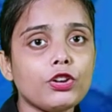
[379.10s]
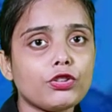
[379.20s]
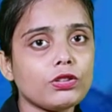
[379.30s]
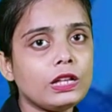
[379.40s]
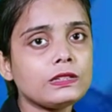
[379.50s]

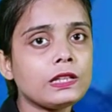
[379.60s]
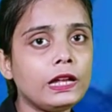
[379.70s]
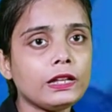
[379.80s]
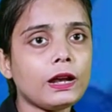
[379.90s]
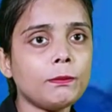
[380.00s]
Due to this
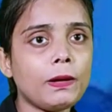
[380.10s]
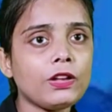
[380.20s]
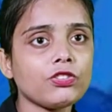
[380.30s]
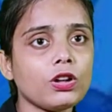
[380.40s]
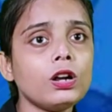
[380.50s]
heat and
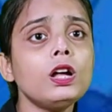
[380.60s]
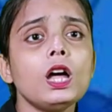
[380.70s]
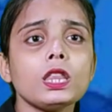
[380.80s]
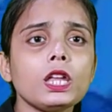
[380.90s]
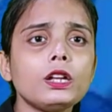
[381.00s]
pressure,
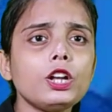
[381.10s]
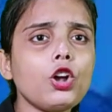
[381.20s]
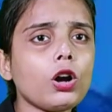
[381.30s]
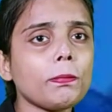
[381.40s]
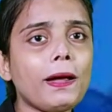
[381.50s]
they did
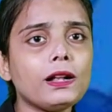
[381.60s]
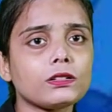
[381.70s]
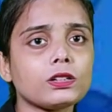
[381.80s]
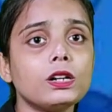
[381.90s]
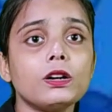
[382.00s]
not
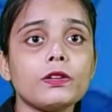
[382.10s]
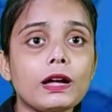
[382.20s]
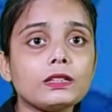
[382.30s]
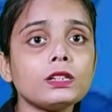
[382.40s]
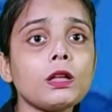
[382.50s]
melt.
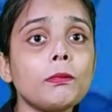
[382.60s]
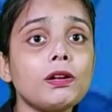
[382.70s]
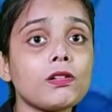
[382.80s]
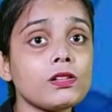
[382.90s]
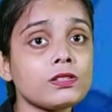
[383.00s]
Rather, the
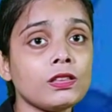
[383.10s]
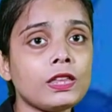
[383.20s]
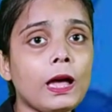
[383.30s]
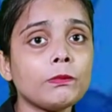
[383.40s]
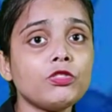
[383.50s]
minerals
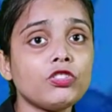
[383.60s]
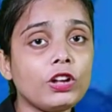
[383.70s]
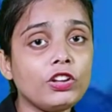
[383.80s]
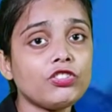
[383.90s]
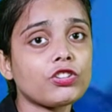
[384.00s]
in them
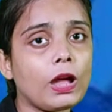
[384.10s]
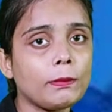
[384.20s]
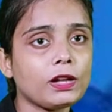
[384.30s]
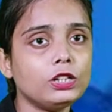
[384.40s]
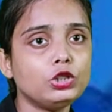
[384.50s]
changed
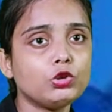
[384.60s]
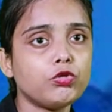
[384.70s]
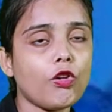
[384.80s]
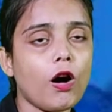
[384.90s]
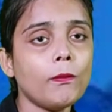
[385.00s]
chemically to
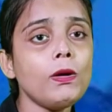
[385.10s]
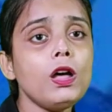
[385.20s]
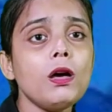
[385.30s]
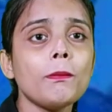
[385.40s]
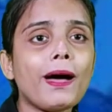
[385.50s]
form
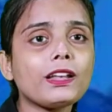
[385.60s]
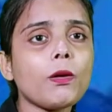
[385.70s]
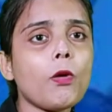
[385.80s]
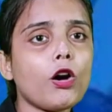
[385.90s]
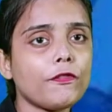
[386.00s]

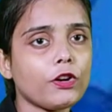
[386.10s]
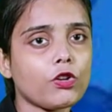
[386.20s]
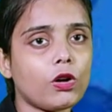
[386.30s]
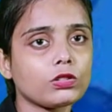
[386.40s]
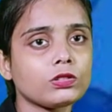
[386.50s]

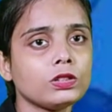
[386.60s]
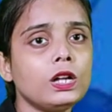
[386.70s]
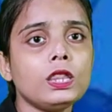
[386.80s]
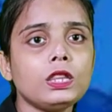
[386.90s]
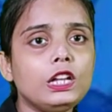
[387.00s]
metamorphic rocks.
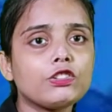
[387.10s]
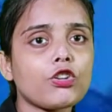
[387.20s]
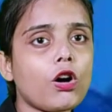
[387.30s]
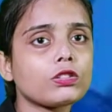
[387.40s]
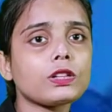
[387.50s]
These
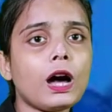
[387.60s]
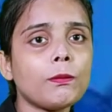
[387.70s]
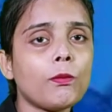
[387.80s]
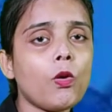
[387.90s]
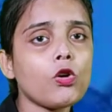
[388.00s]
rocks
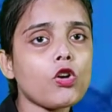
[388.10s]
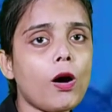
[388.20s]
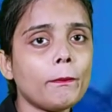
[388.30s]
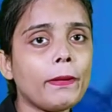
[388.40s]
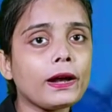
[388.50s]
are more
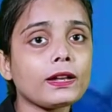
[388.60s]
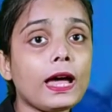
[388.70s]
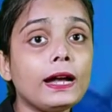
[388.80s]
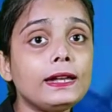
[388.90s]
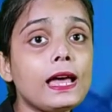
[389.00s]
compact
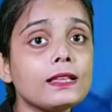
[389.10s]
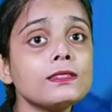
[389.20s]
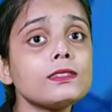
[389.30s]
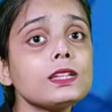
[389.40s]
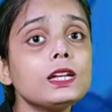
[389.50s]
and
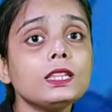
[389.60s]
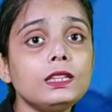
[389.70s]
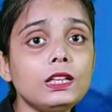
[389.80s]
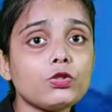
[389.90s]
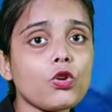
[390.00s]
dense.
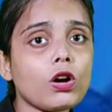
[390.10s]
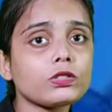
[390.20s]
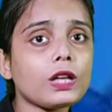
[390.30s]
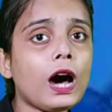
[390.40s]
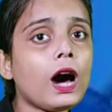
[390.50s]
These
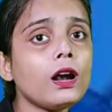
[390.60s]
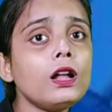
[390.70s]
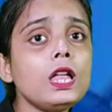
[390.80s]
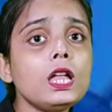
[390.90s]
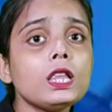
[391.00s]
rocks are
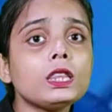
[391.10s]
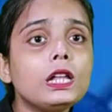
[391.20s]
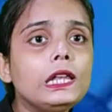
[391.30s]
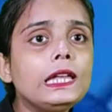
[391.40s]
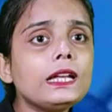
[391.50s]

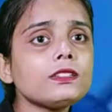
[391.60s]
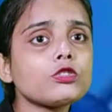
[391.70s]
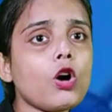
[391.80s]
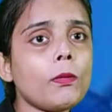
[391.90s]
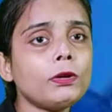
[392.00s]
the
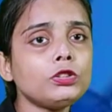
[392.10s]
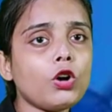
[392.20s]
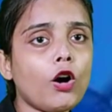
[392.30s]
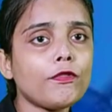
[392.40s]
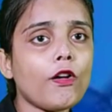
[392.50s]
least
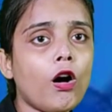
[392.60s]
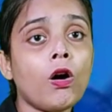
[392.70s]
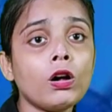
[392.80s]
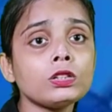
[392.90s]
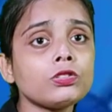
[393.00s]
common of
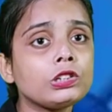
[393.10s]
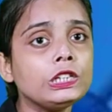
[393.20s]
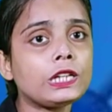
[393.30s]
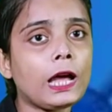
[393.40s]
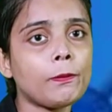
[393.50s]
all the
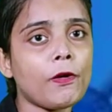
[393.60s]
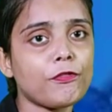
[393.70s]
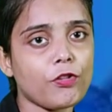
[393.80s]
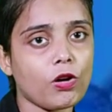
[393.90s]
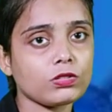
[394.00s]
three types
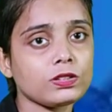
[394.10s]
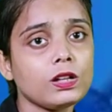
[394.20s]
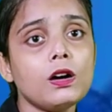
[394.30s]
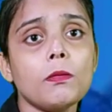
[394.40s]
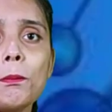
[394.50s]
of rocks.